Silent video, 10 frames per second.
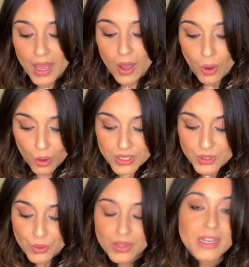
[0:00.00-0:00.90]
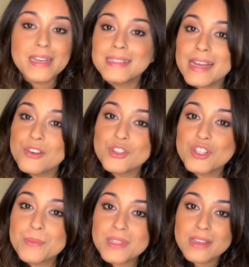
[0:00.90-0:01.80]
Also, the Eldridge
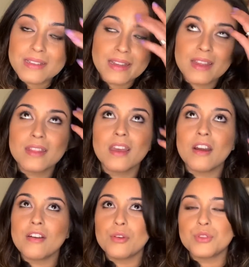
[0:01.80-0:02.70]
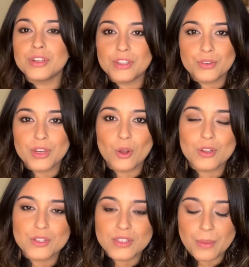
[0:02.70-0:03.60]
lipsticks, I think they are around $33
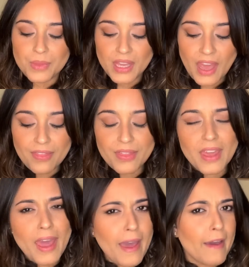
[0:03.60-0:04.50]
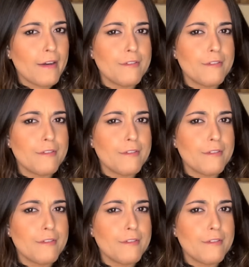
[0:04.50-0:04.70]
or something, and they have